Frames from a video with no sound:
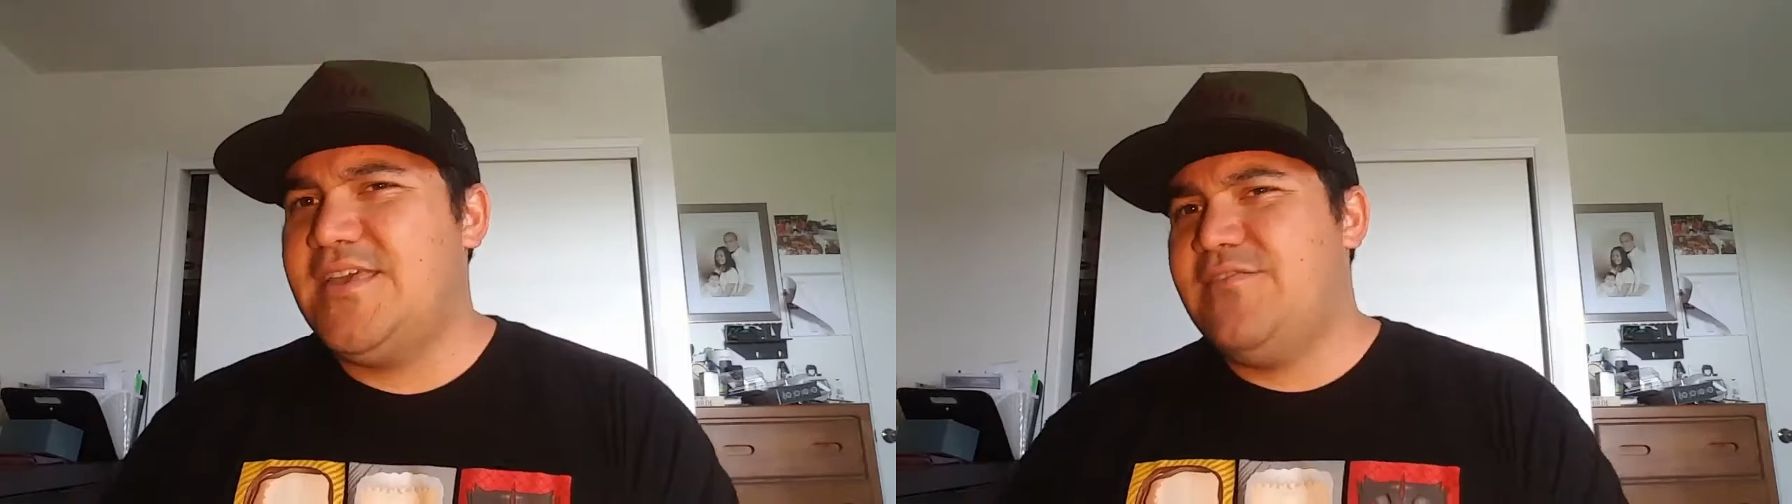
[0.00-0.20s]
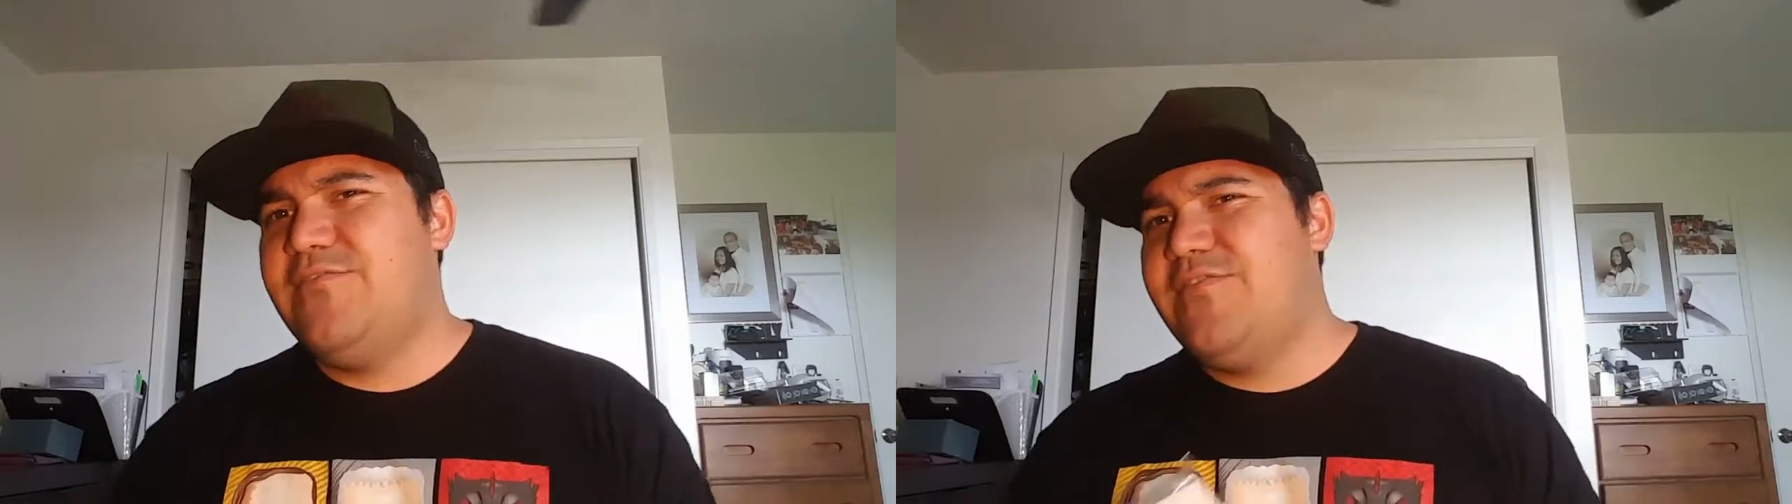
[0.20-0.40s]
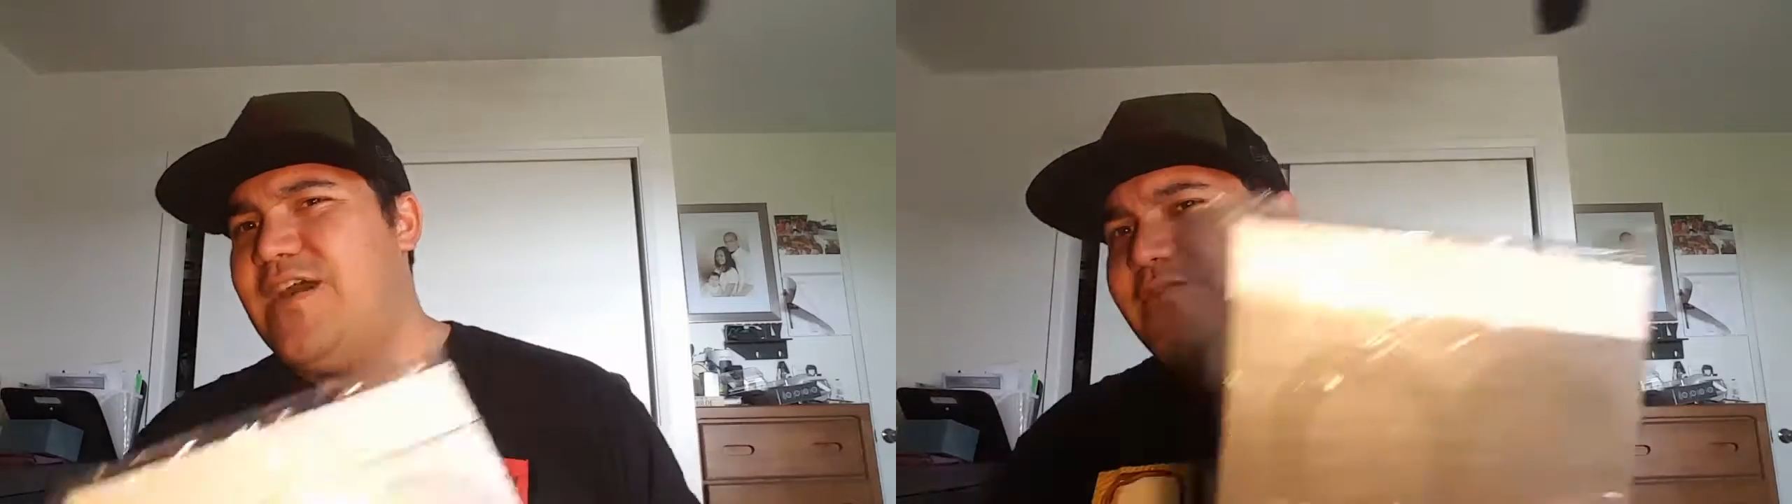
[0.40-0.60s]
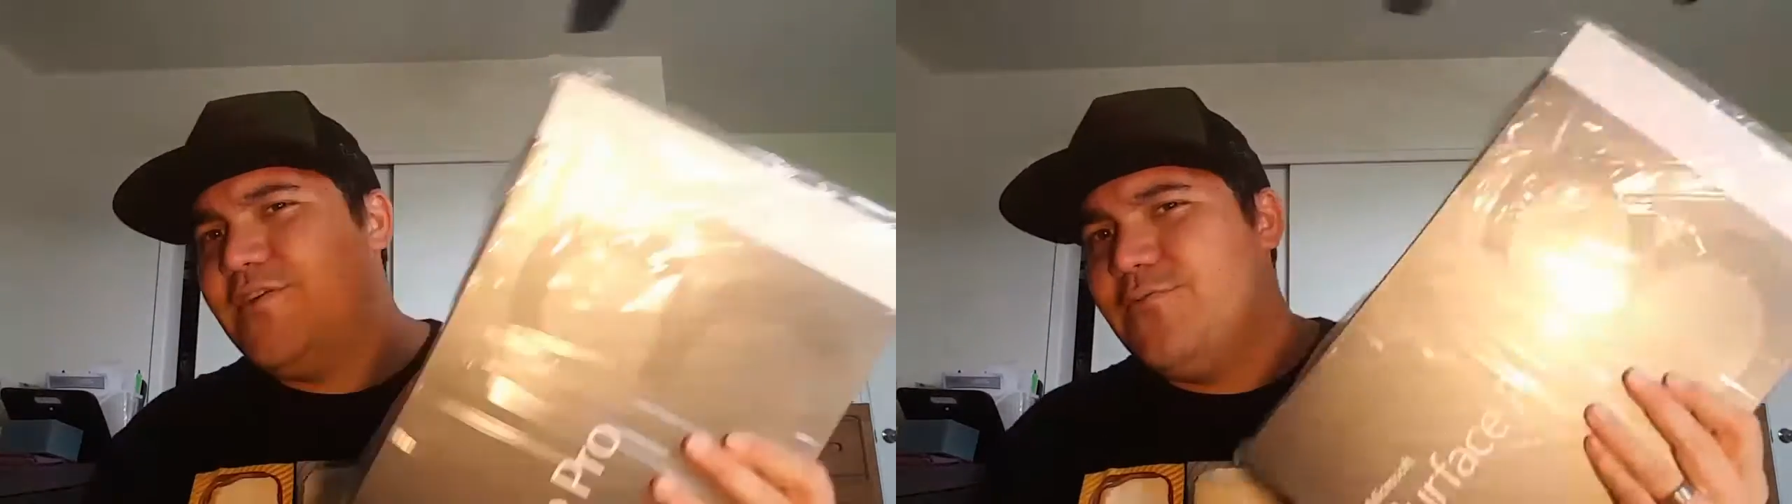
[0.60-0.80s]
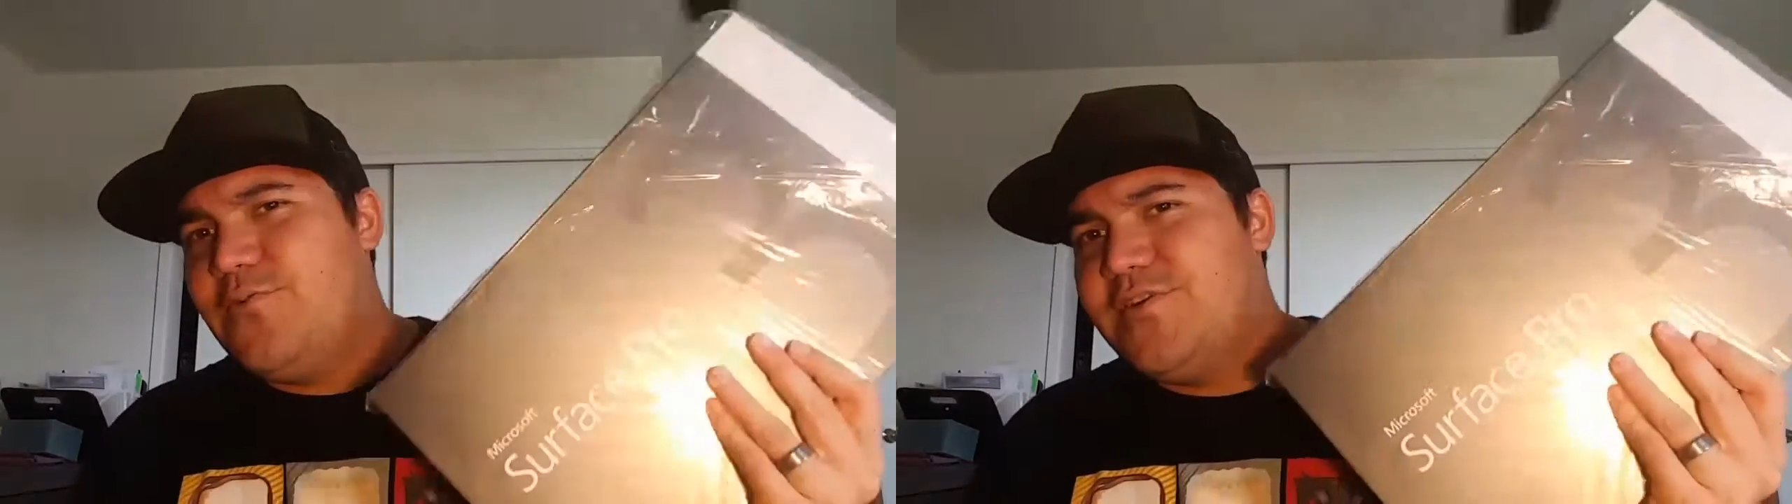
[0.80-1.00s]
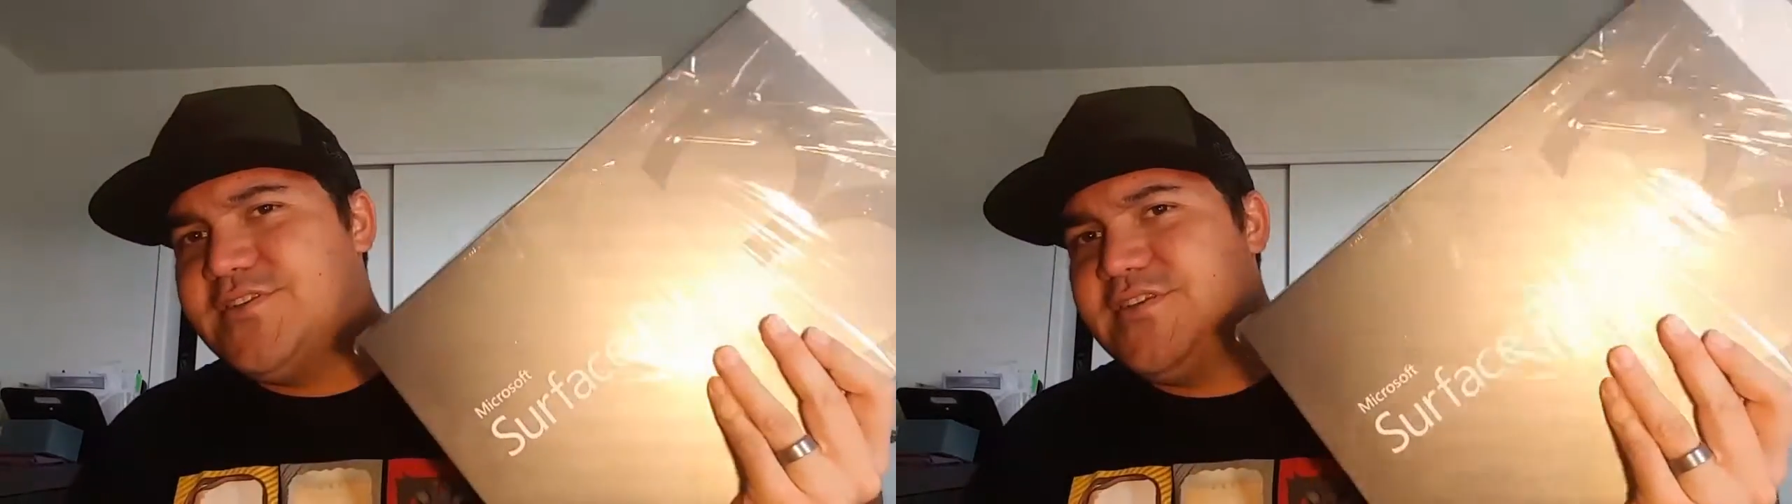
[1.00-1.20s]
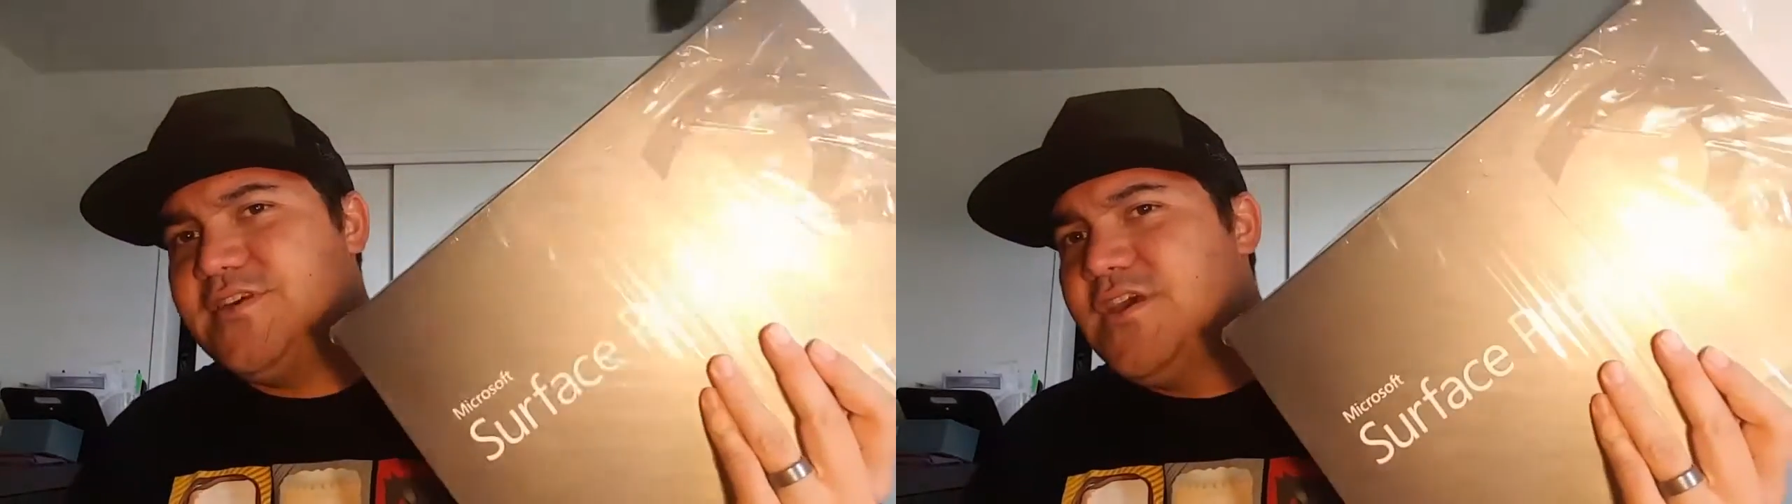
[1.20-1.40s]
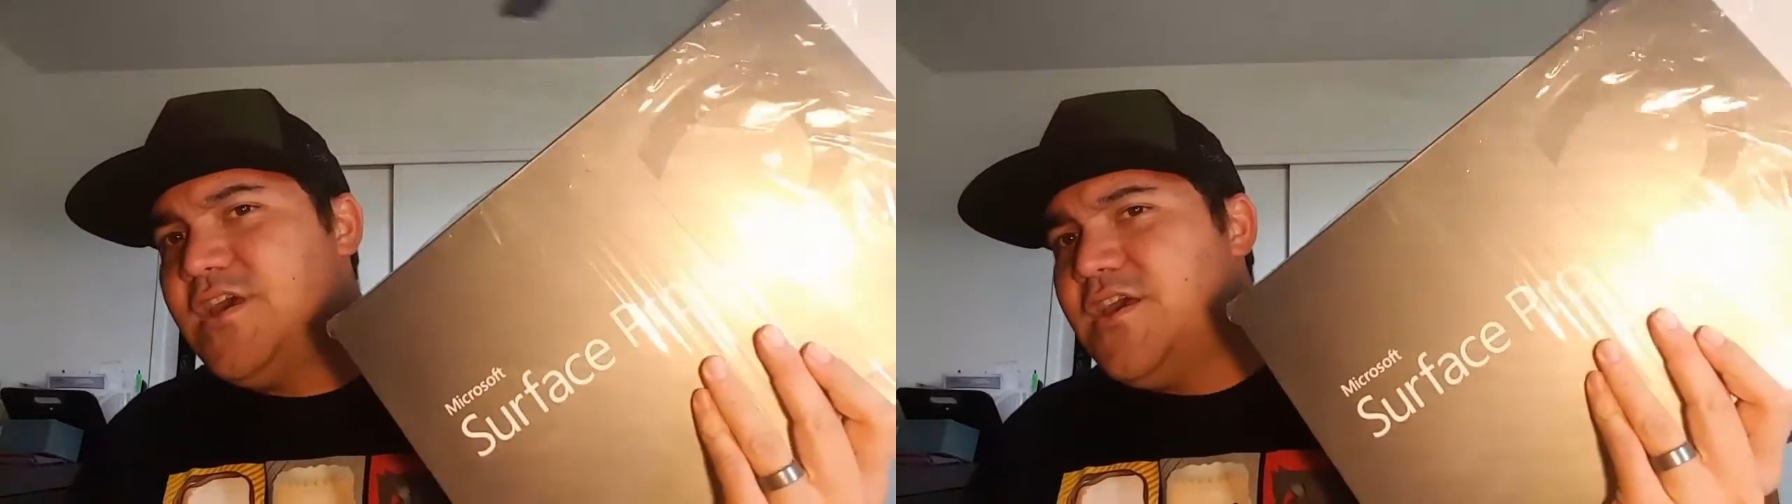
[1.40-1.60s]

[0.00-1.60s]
5-year warranty